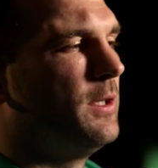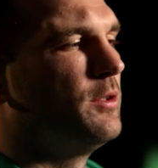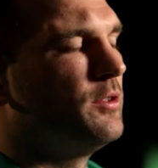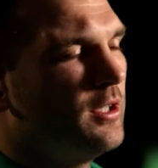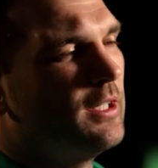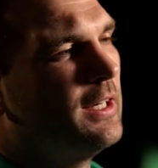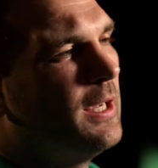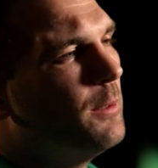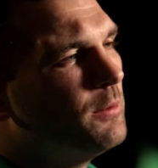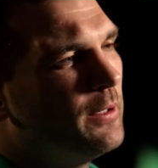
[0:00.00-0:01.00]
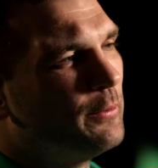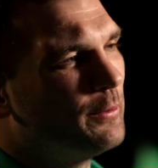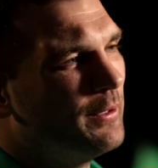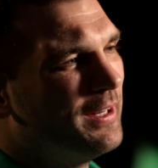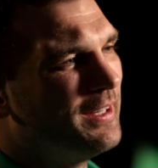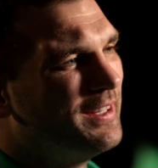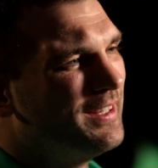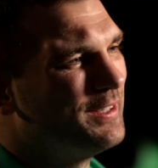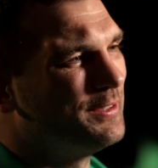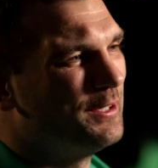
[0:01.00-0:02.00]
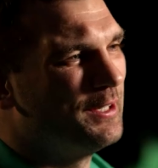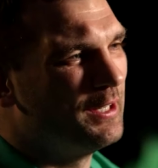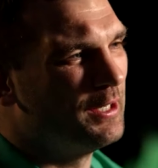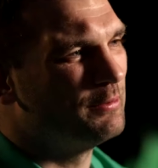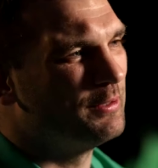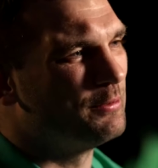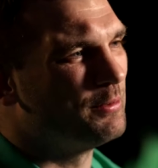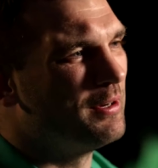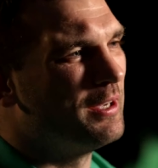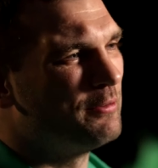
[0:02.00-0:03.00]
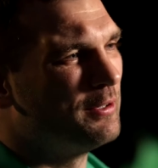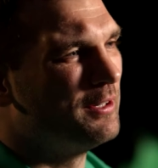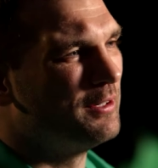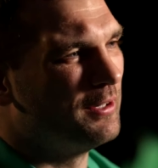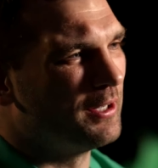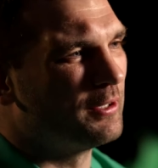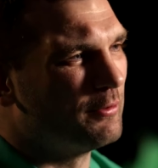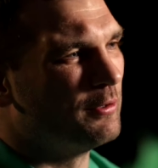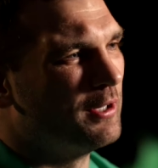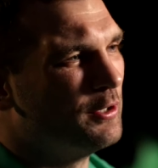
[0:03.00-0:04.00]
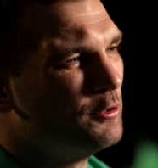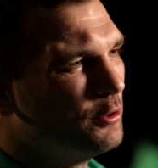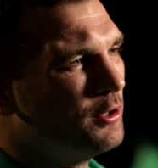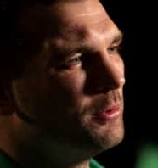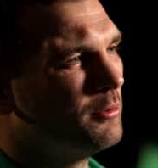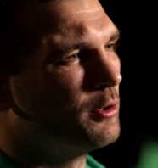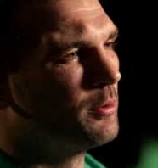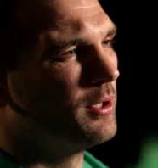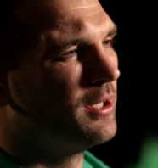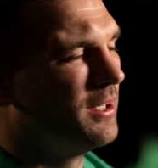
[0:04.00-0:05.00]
Certainly helps that we're winning. It certainly helps that we're playing really like really enjoyable rugby.